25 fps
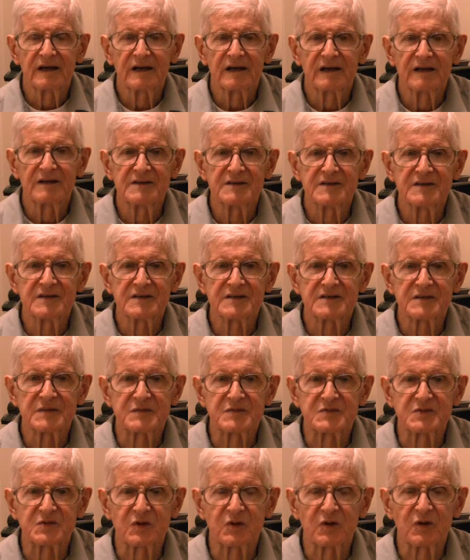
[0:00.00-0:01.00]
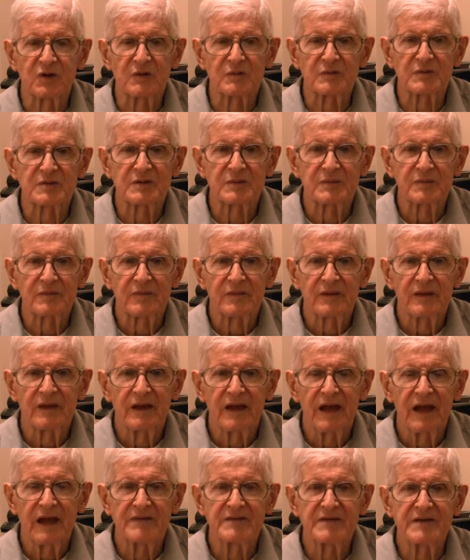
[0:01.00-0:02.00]
is absorbed,
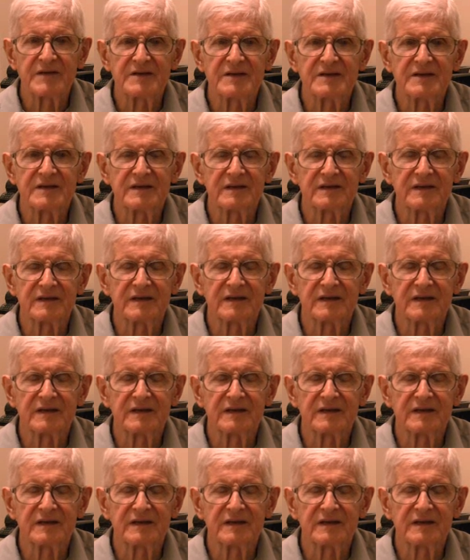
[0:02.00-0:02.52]
and then